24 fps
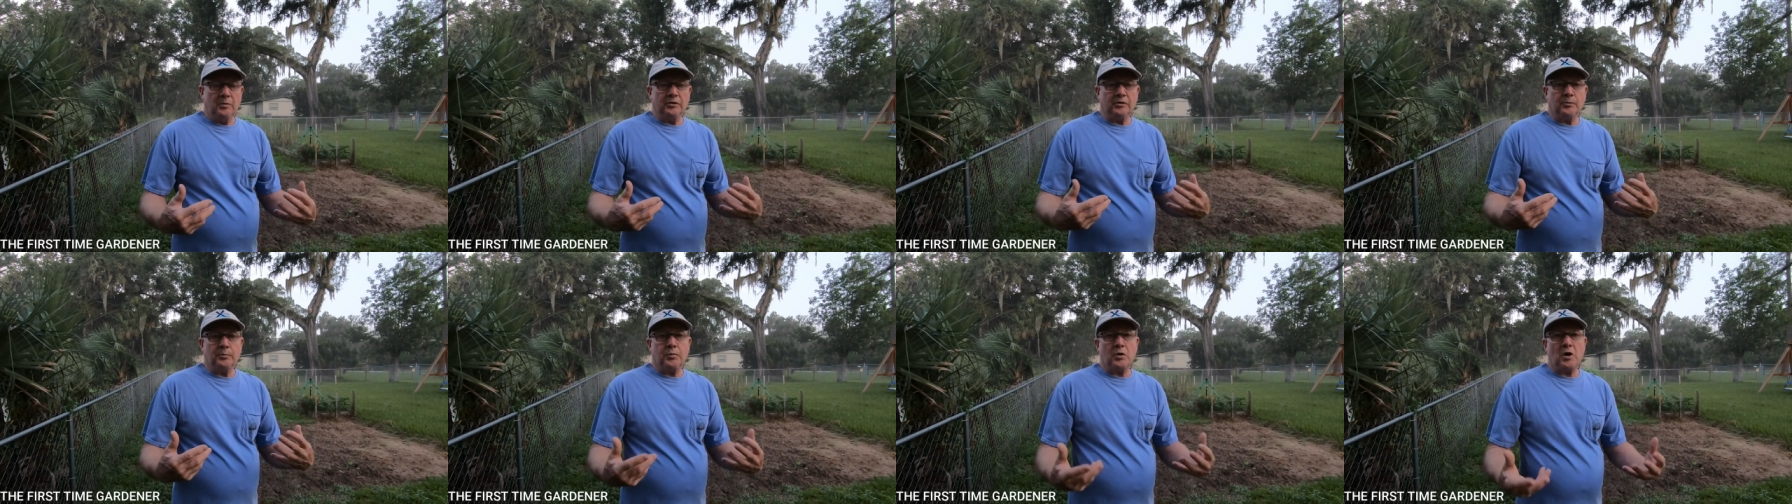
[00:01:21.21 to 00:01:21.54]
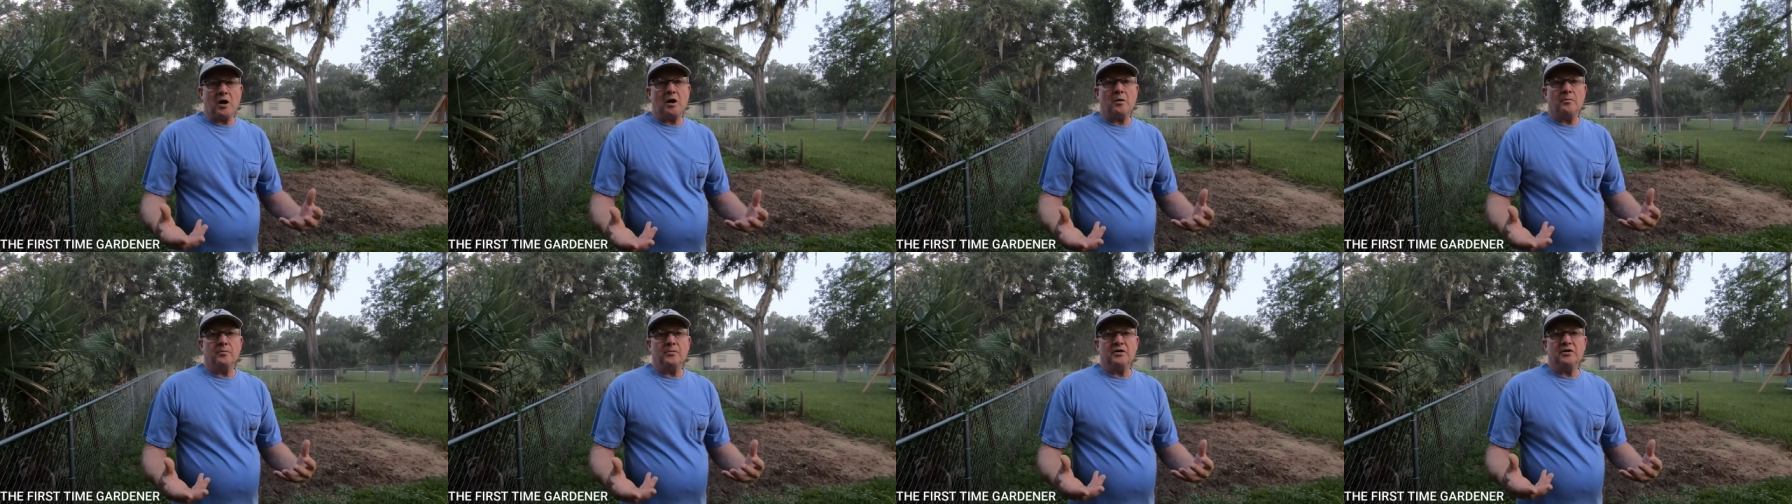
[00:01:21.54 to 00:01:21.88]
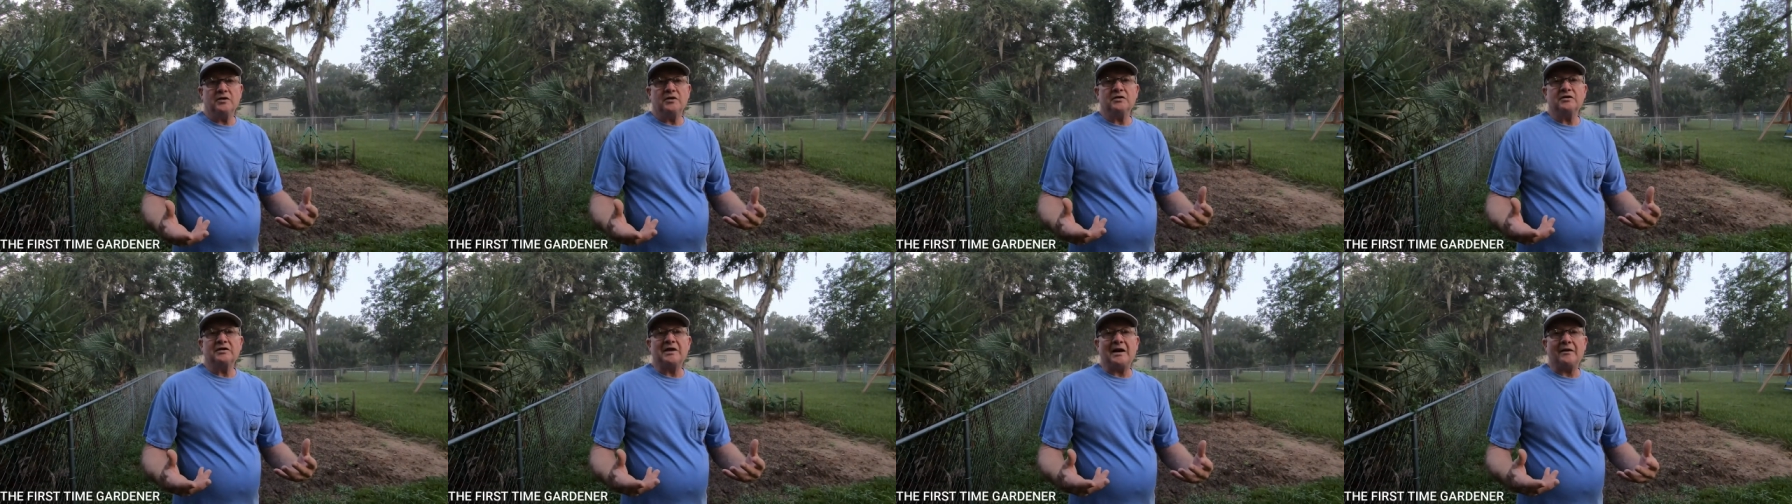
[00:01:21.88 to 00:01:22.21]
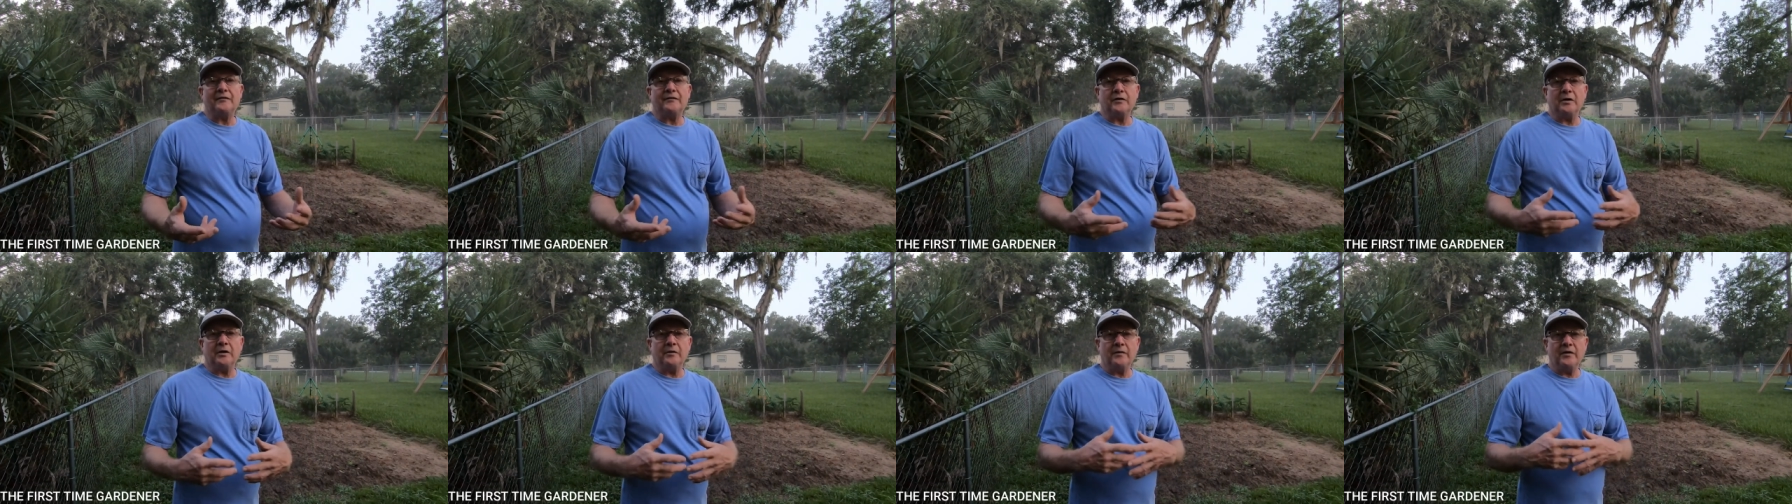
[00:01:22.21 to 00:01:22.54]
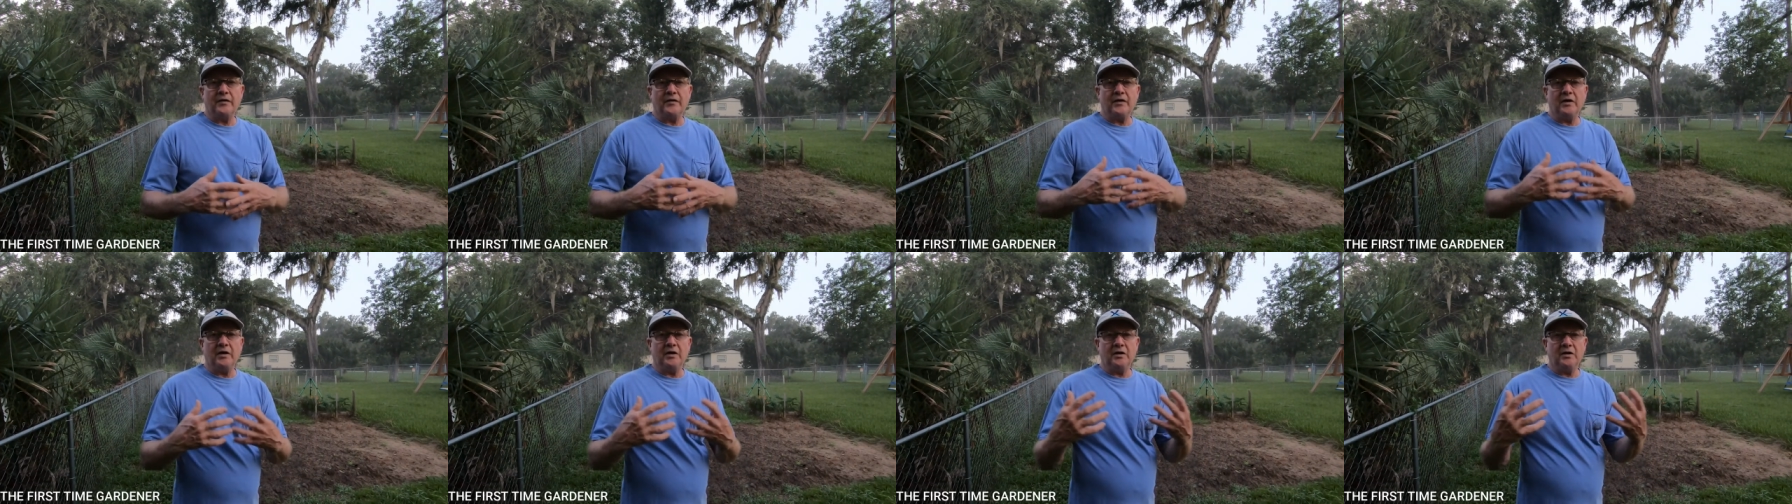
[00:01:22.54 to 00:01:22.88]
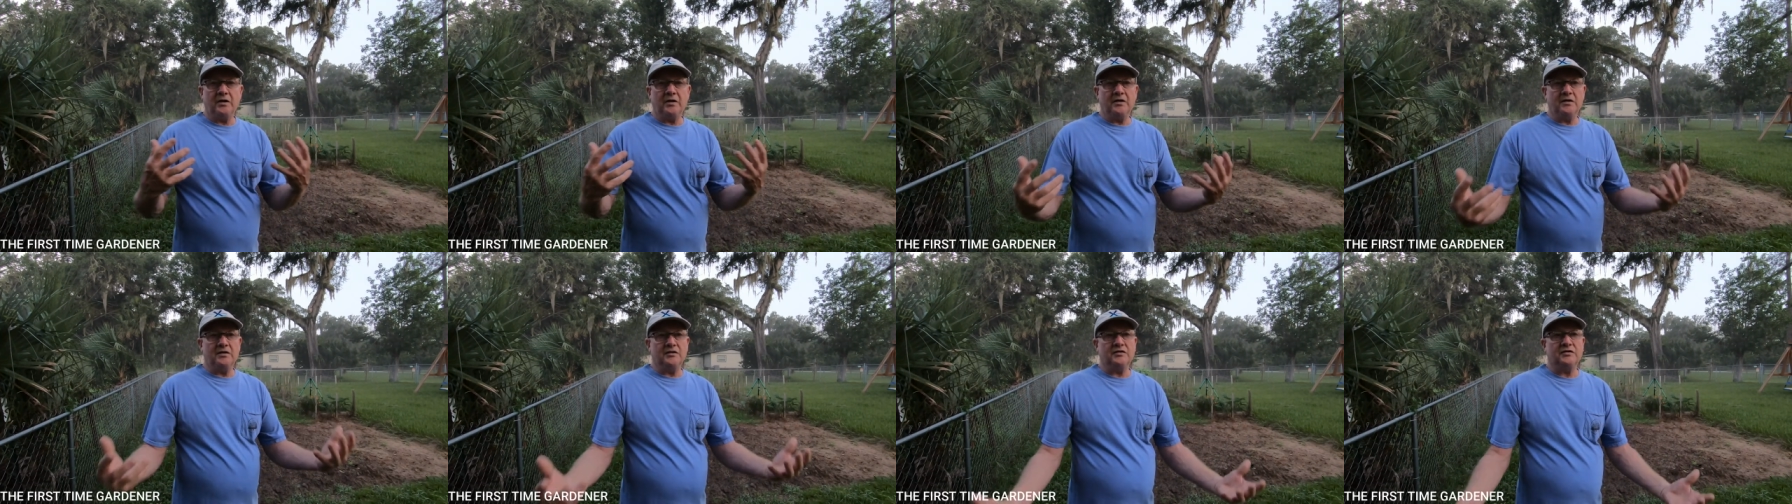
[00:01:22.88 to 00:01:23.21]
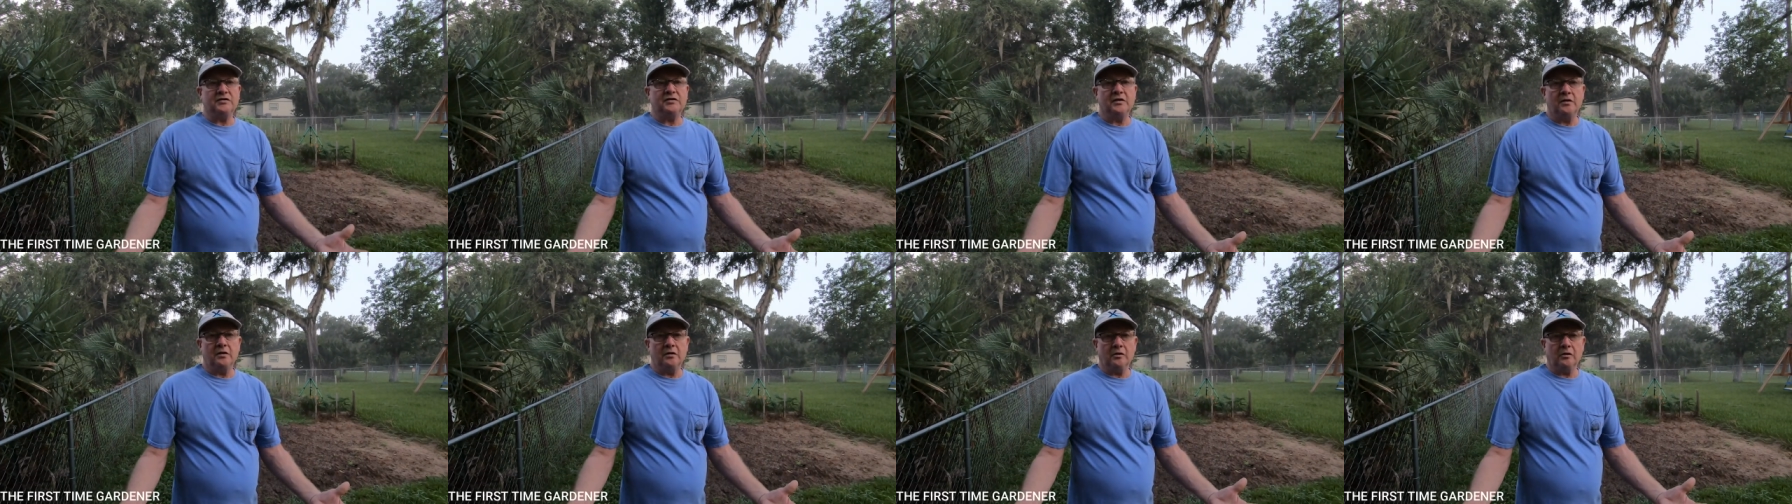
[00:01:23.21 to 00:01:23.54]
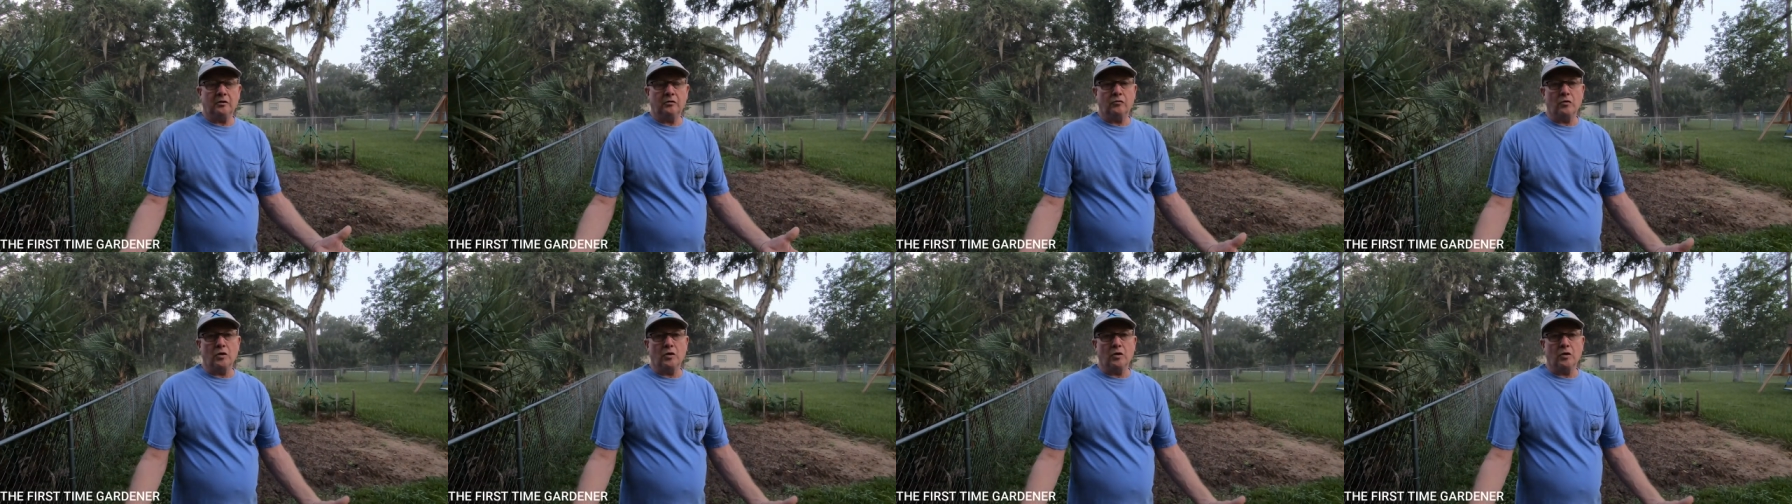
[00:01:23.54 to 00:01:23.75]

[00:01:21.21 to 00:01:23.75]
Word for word: But the problem is after everything is